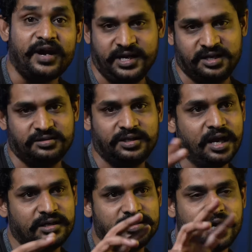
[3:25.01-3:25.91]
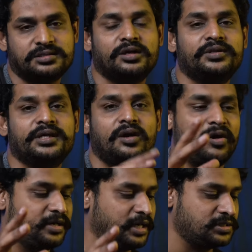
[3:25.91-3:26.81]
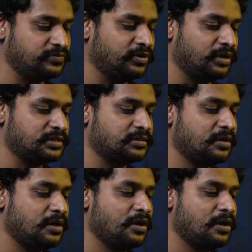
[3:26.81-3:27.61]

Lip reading: white. That's how the contrast works.